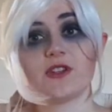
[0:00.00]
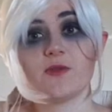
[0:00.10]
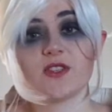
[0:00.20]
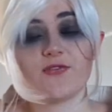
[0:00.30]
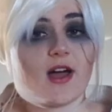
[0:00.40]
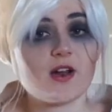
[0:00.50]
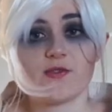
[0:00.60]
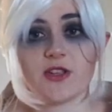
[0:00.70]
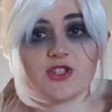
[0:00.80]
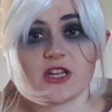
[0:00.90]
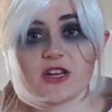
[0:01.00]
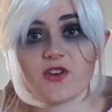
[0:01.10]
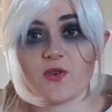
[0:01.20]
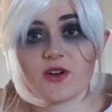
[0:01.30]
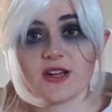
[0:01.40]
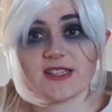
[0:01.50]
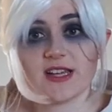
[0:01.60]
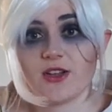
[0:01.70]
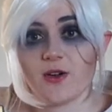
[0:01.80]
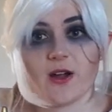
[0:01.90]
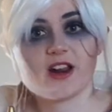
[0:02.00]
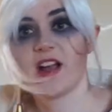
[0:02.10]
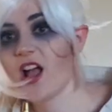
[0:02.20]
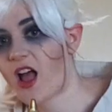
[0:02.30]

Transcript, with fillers: to do is fight off the djinn in order to secure it.